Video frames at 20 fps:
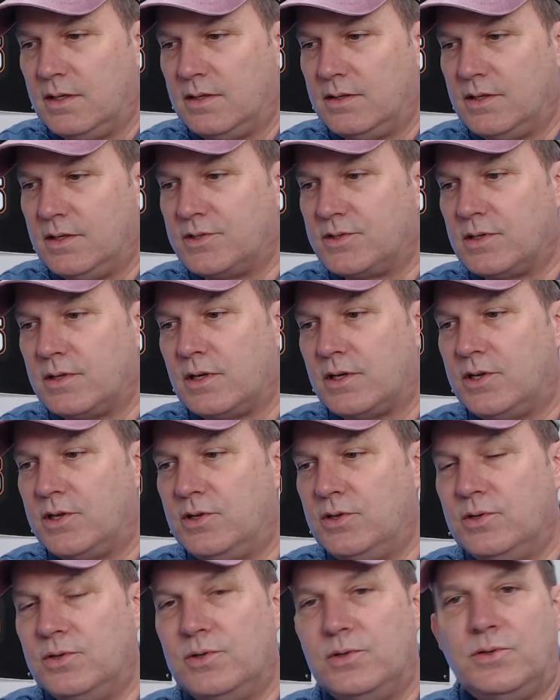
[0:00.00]
there's a
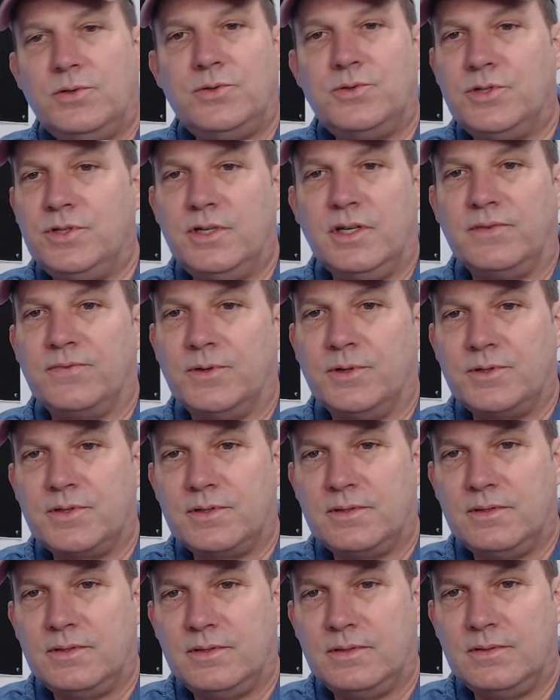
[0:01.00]
huge
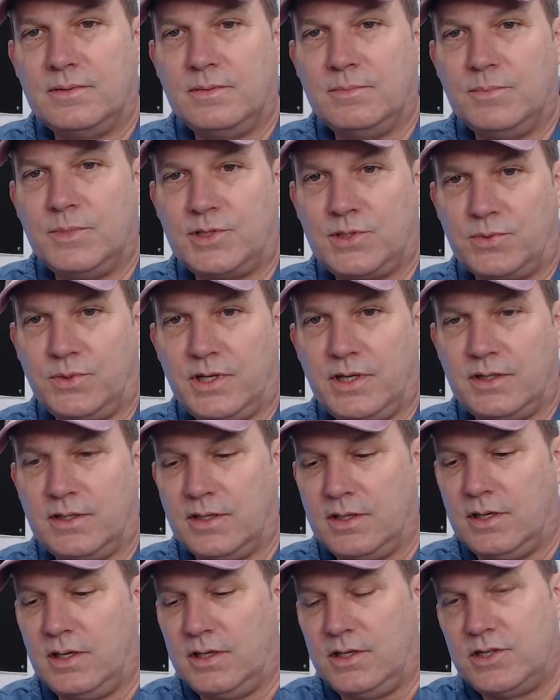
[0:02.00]
difference between
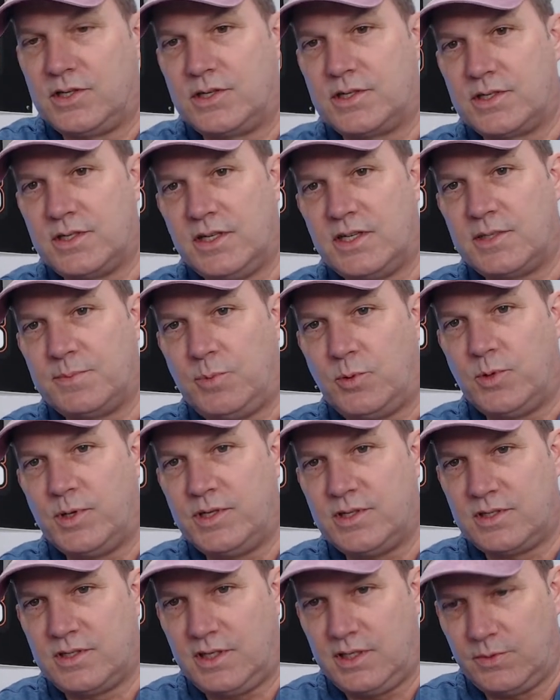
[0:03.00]

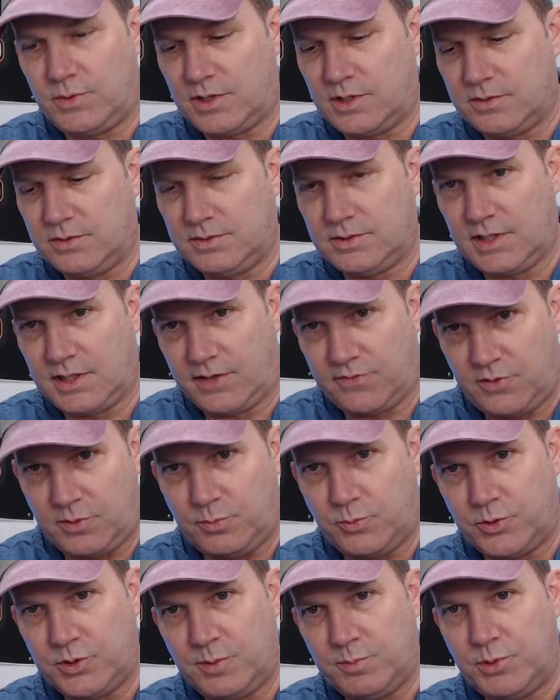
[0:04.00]
6.0, like
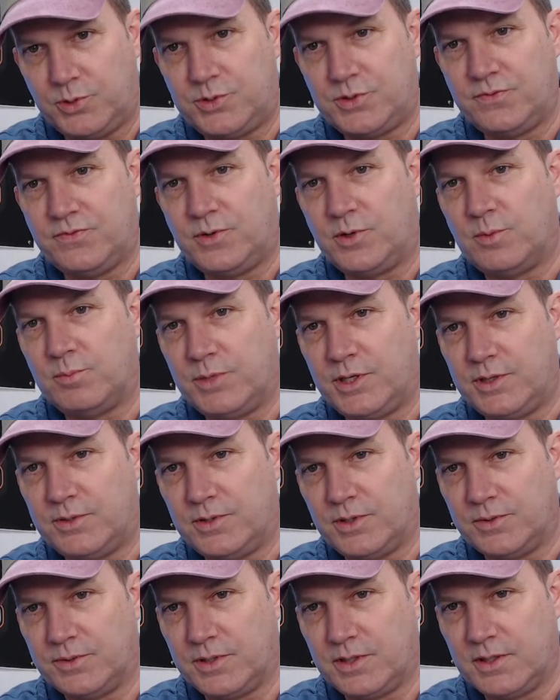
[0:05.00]
when you put your
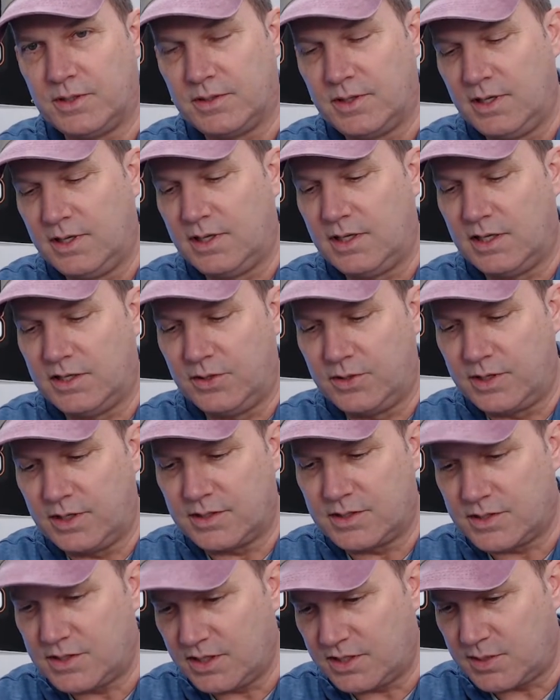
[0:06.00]
voltmeter on there, and you get
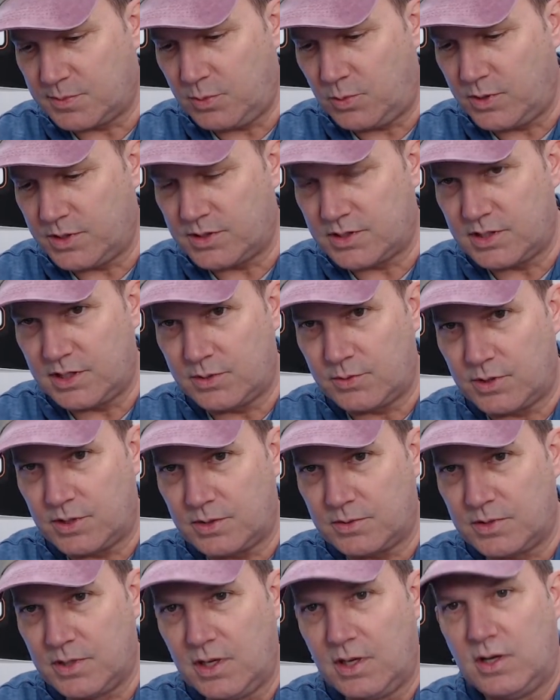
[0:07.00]

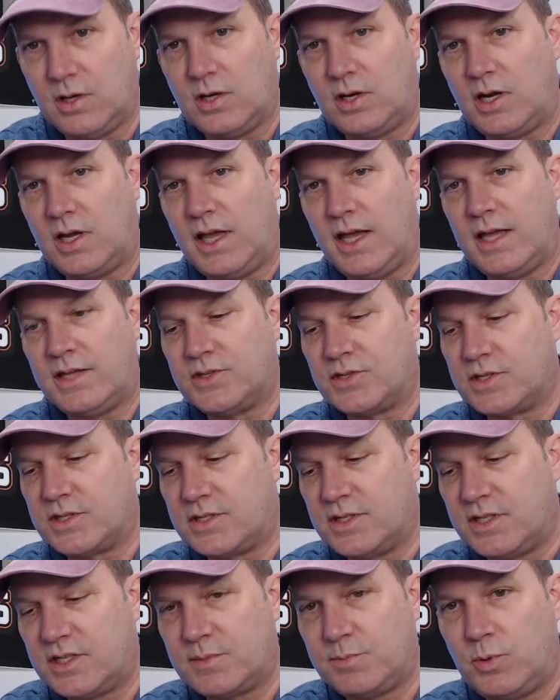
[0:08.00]
6.0 and
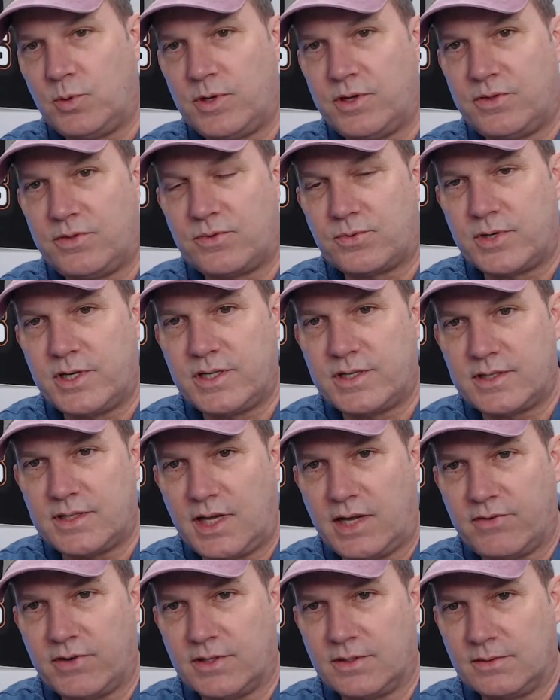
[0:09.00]

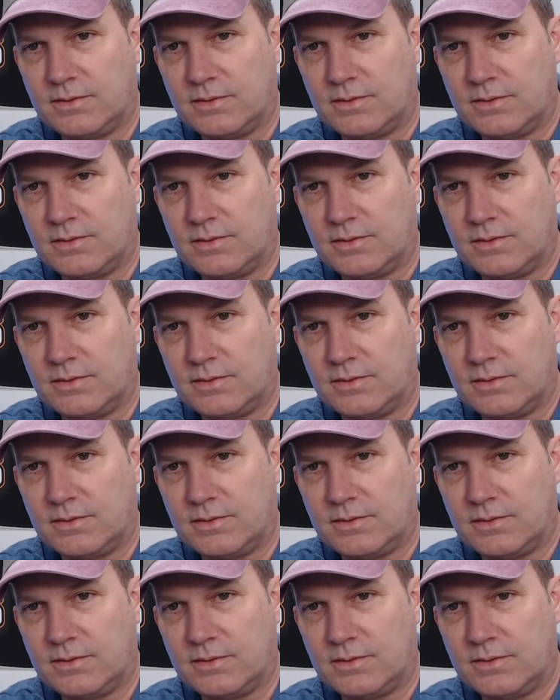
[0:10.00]
6.37.